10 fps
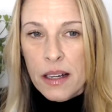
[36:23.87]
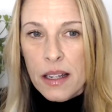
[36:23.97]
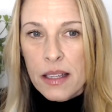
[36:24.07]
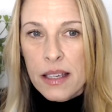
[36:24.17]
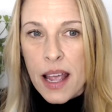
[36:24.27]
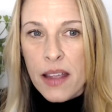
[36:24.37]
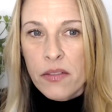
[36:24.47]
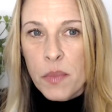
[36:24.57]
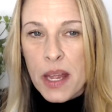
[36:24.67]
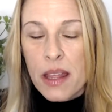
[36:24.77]
gave
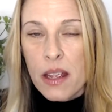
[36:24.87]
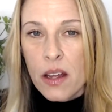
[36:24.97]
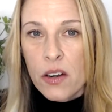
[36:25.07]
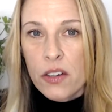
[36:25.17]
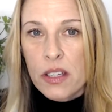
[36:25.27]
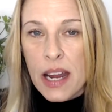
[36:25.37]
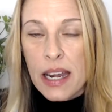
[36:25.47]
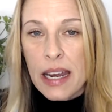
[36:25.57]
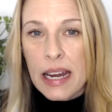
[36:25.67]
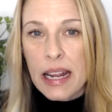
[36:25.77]
me the
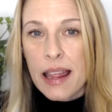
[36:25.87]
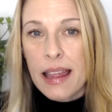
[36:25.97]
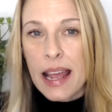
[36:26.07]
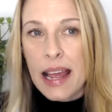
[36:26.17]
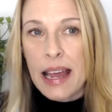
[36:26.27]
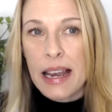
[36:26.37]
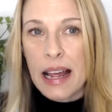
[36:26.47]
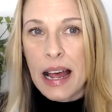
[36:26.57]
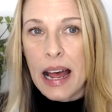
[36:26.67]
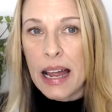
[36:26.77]
understanding that
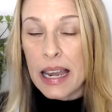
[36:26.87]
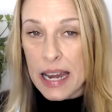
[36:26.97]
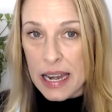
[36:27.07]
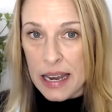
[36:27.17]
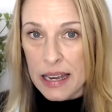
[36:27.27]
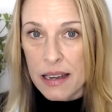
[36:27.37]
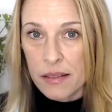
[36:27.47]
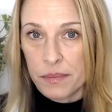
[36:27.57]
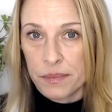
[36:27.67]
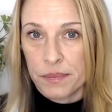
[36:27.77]
I needed.
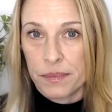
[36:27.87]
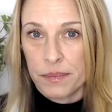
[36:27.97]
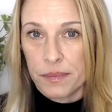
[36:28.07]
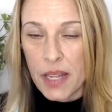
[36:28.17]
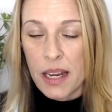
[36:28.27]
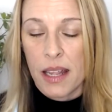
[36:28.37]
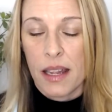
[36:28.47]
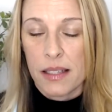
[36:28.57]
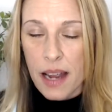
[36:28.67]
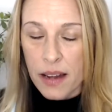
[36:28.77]
Again,
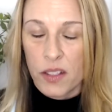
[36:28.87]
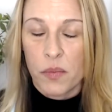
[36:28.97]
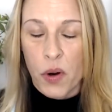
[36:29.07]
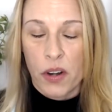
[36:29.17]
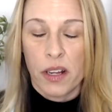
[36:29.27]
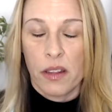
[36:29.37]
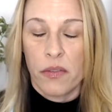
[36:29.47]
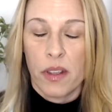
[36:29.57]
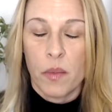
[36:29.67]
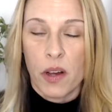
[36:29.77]
that's Outsmarting the
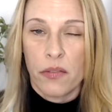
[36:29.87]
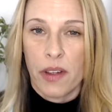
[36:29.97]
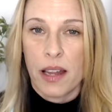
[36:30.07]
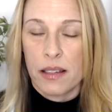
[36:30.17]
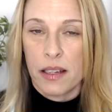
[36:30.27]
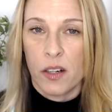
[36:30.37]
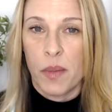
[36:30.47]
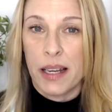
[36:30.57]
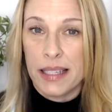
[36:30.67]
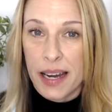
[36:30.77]
Female Fat Cell
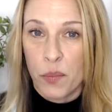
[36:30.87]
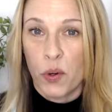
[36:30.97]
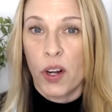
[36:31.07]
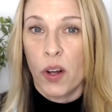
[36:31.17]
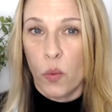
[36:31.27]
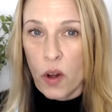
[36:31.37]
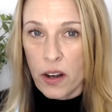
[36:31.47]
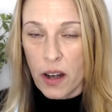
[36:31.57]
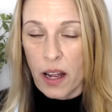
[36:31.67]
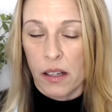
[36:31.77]
by Debra
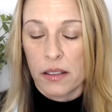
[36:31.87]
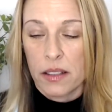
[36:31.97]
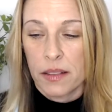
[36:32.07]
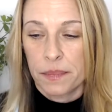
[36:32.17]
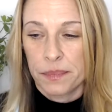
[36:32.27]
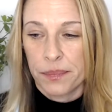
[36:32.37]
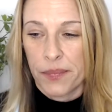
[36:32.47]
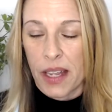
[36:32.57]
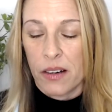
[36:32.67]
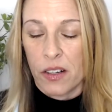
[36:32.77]
Waterhouse.
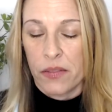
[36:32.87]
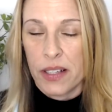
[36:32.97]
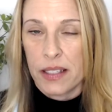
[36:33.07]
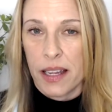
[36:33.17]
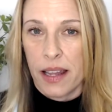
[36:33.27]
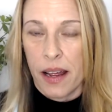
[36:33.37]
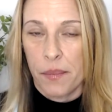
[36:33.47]
I don't know if I said that.